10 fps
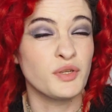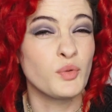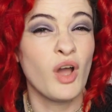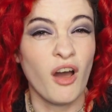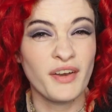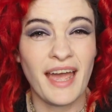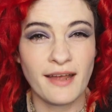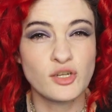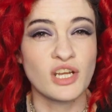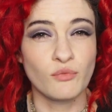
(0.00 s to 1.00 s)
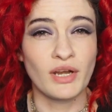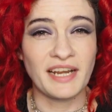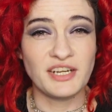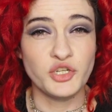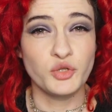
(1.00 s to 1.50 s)
if you can't actually
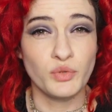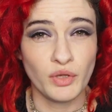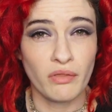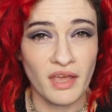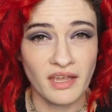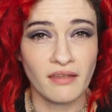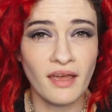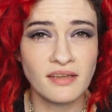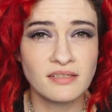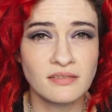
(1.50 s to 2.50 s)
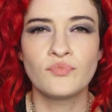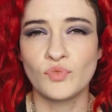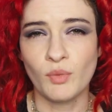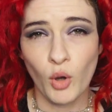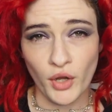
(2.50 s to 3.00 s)
really do your thing yet.
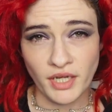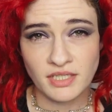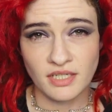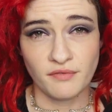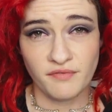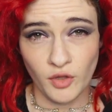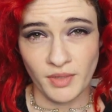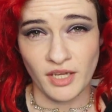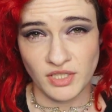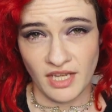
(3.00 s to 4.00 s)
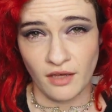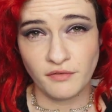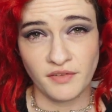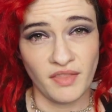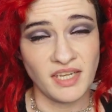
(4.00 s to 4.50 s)
The point of filming
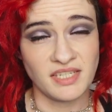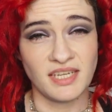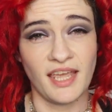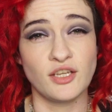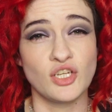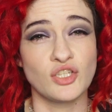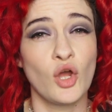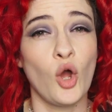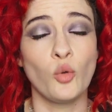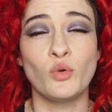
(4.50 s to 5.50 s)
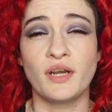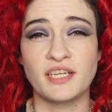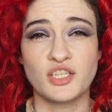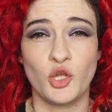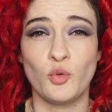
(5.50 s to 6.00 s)
yourself at this stage is
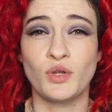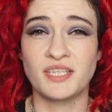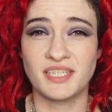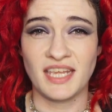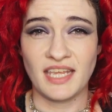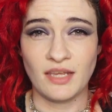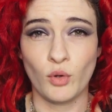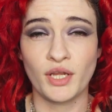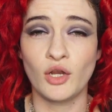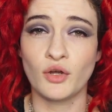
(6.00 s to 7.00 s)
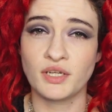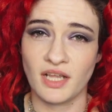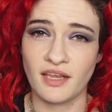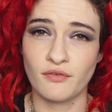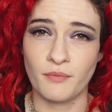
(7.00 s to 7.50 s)
only so you can see what it looks
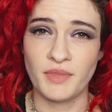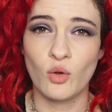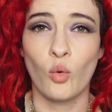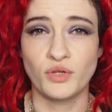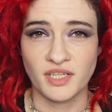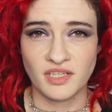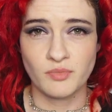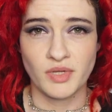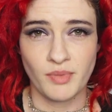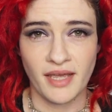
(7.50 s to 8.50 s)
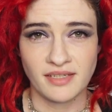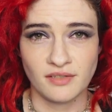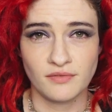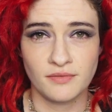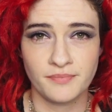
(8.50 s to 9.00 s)
like from the audience
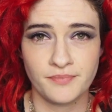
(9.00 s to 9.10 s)
perspective.